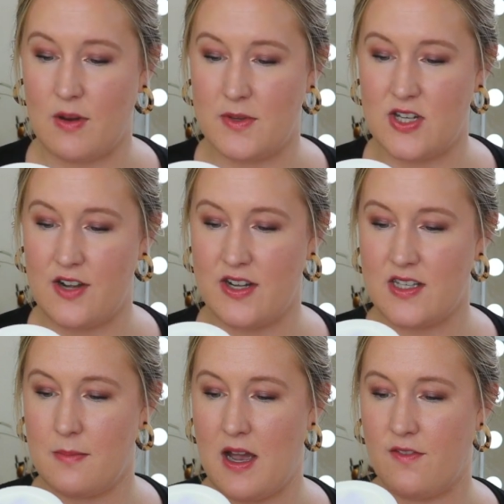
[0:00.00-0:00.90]
rub a
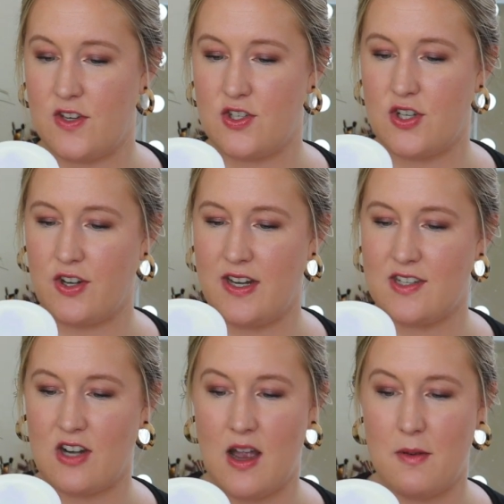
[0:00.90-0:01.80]
generous amount of this sugary
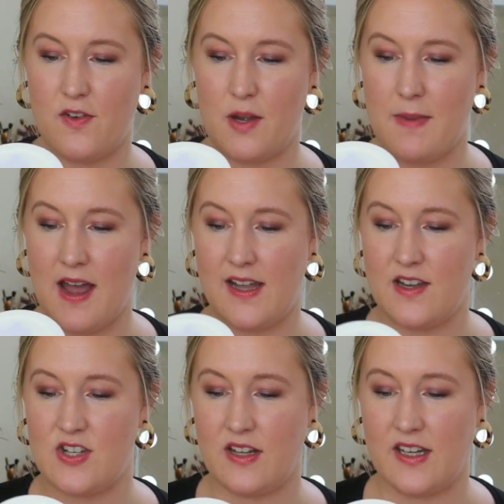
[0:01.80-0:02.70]
scrub over your body
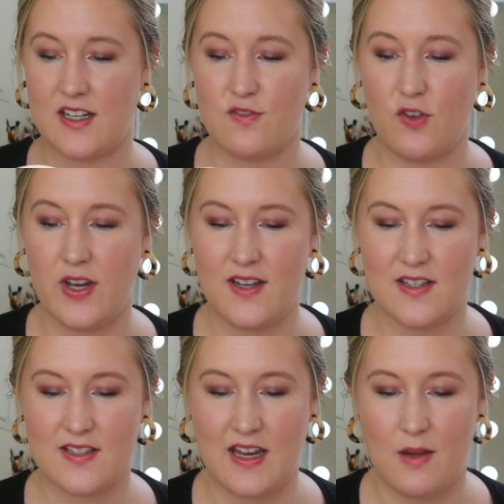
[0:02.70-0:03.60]
to gently exfoliate the
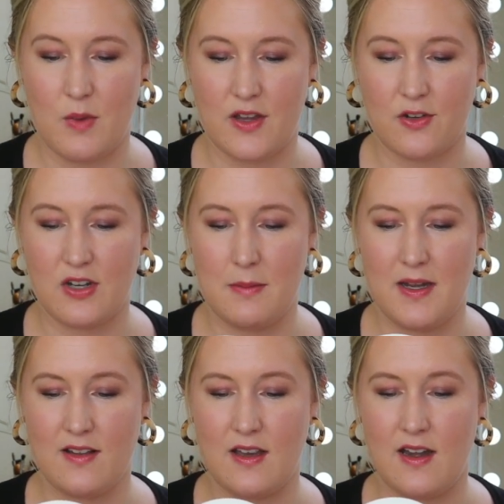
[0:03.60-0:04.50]
skin while the
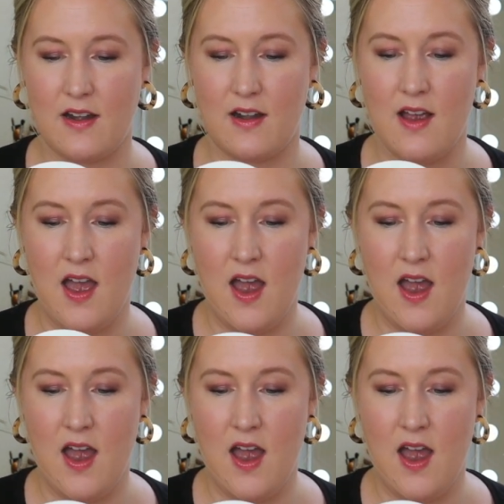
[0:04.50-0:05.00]
creamy layer,